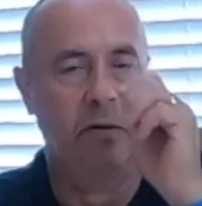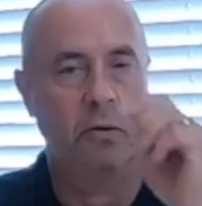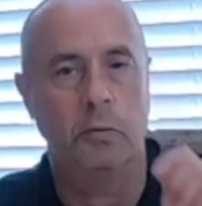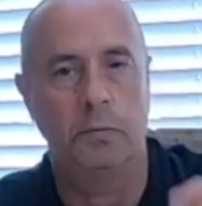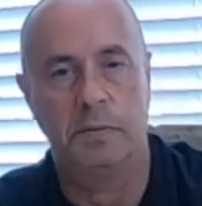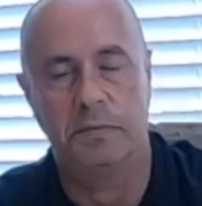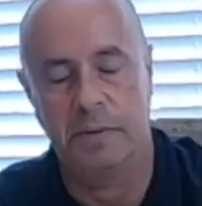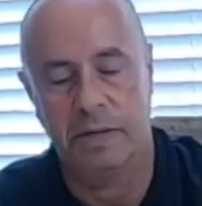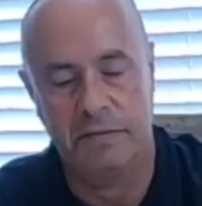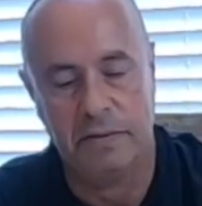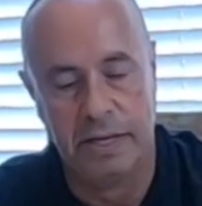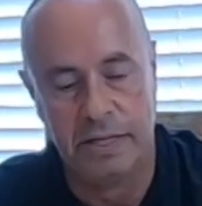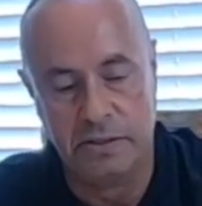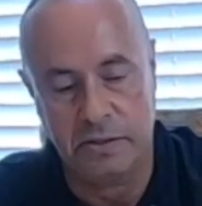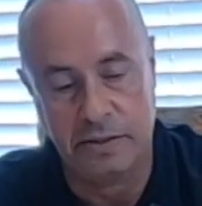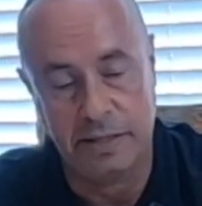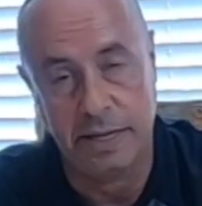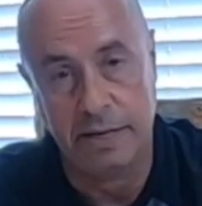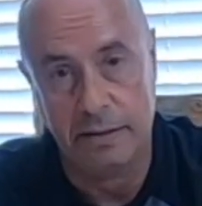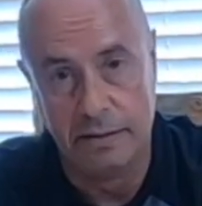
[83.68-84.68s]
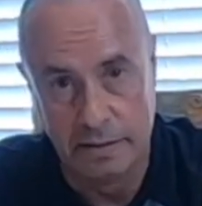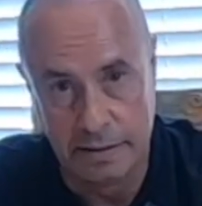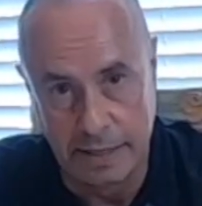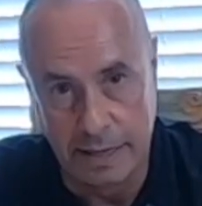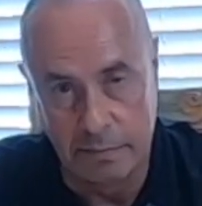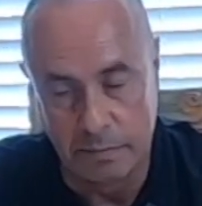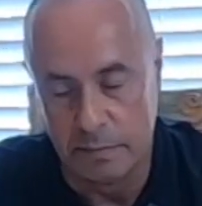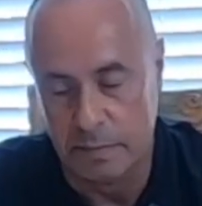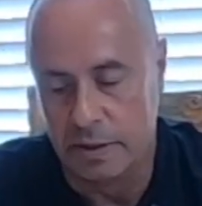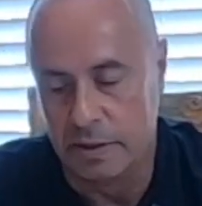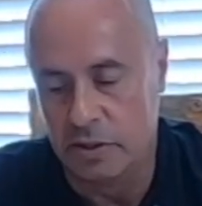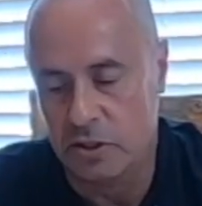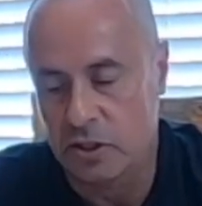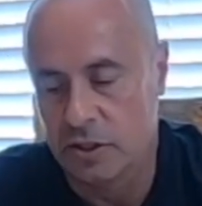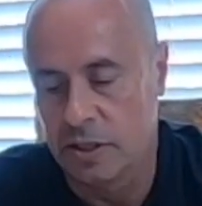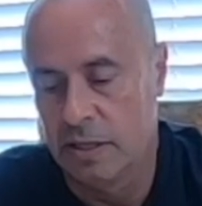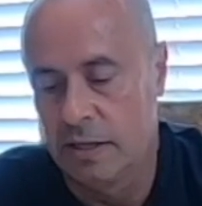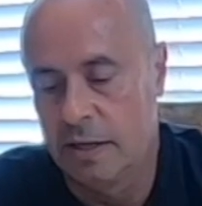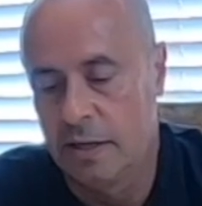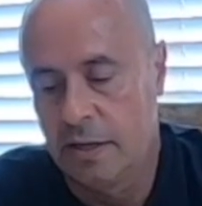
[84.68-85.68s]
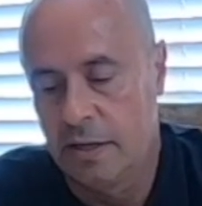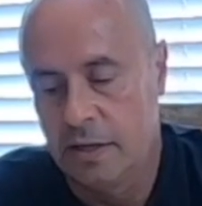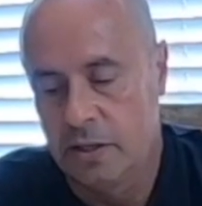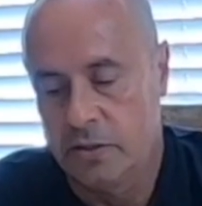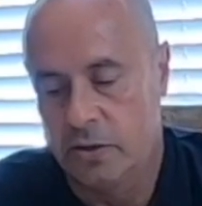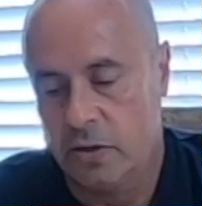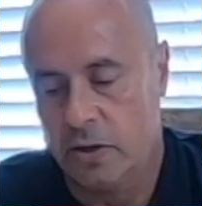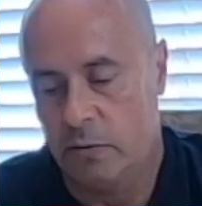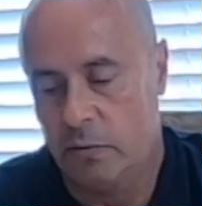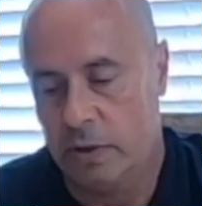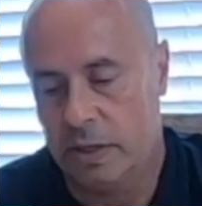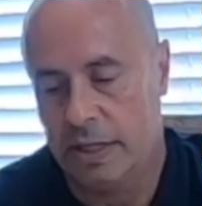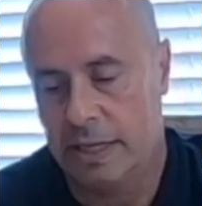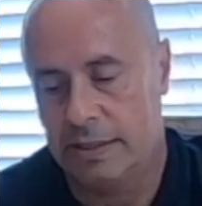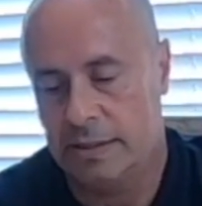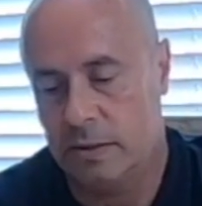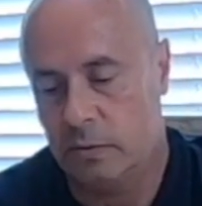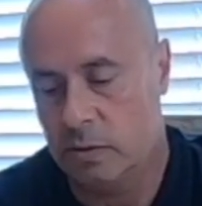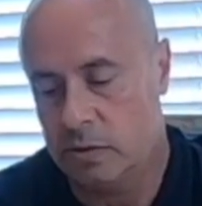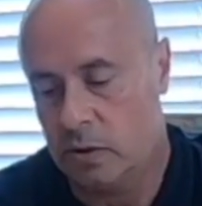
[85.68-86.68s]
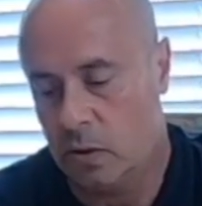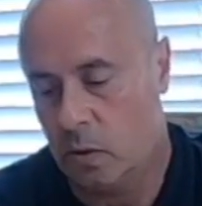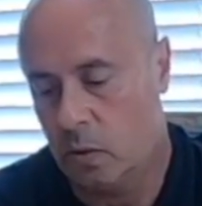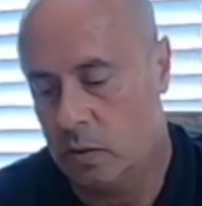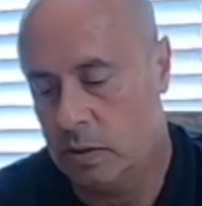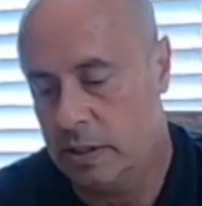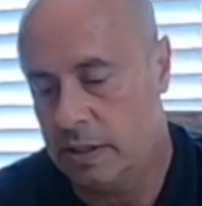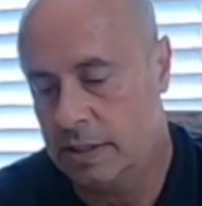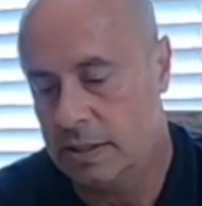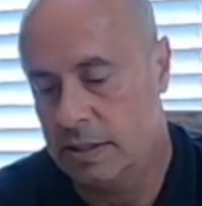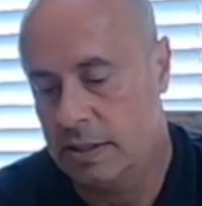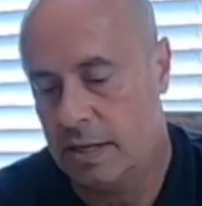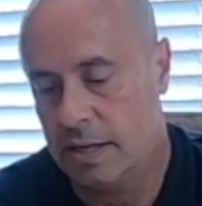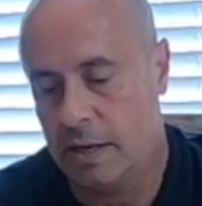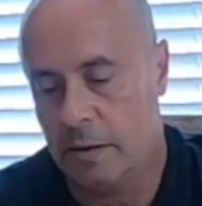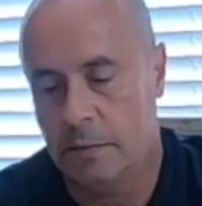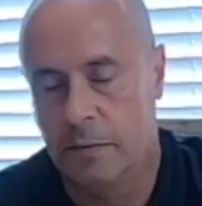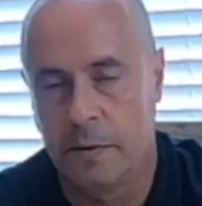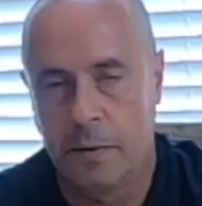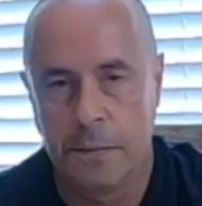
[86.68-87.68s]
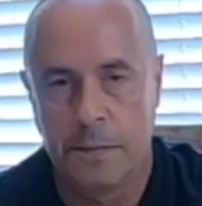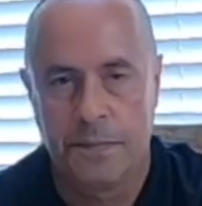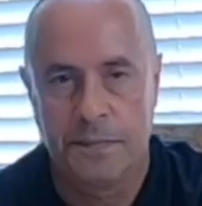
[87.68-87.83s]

open my visor that much. So I realized it was only the top.